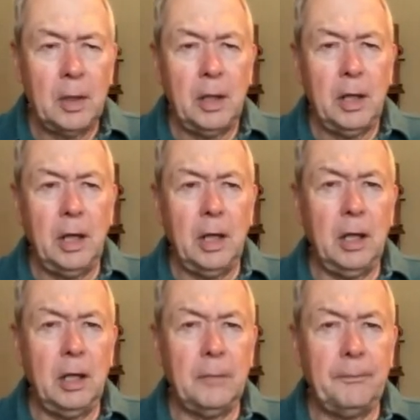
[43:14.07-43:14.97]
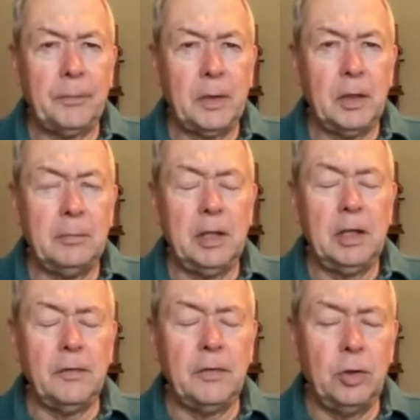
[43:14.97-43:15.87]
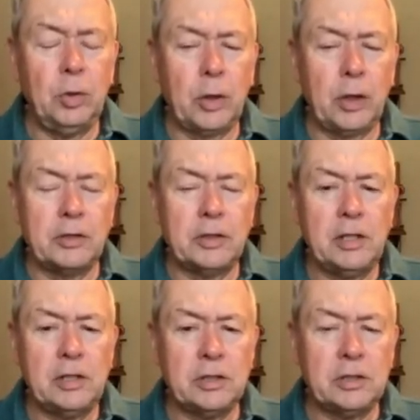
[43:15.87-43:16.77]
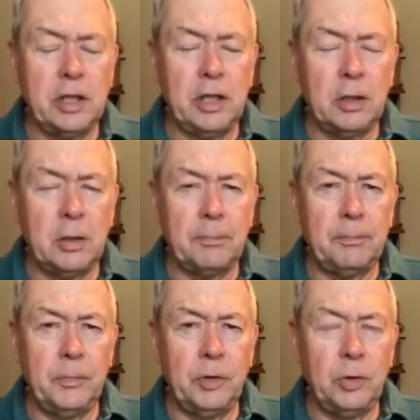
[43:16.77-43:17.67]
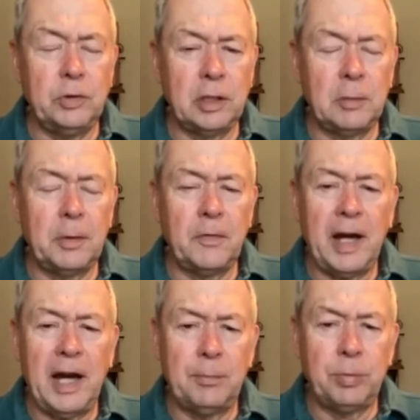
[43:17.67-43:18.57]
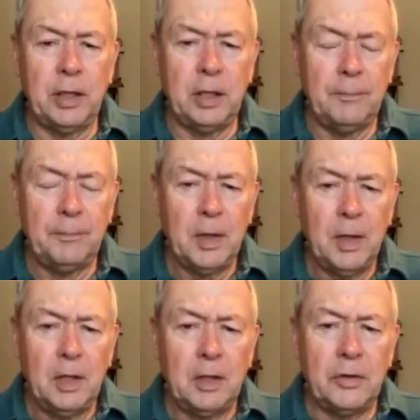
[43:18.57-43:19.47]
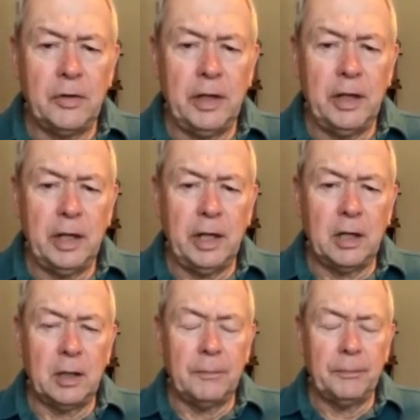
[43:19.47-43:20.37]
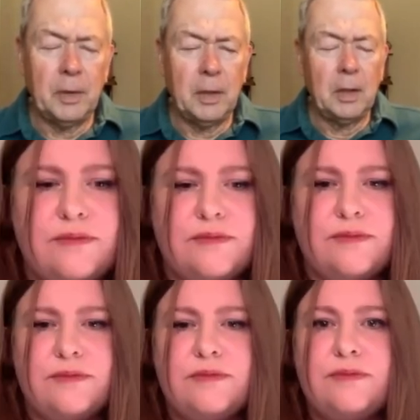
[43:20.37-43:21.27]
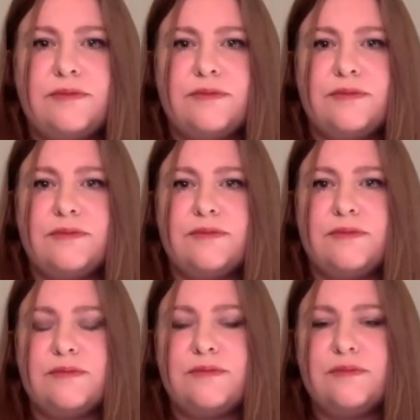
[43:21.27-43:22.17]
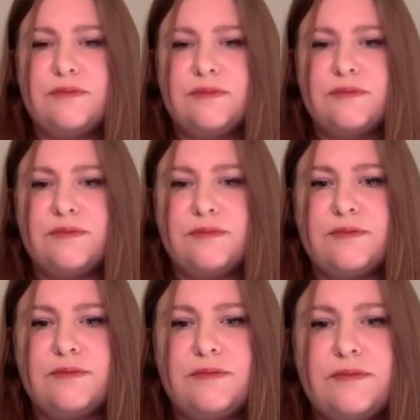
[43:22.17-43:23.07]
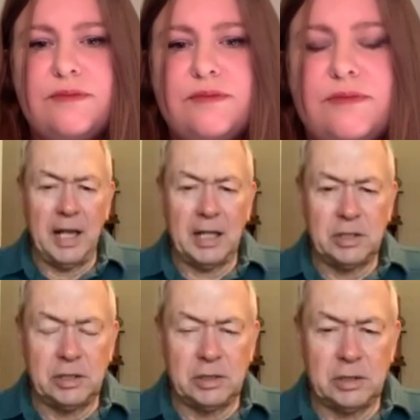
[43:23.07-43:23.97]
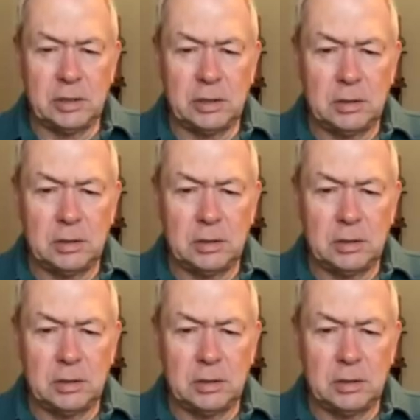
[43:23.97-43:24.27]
And in many of the new organizations, they're doing a little bit of a hybrid. They are purposely making connections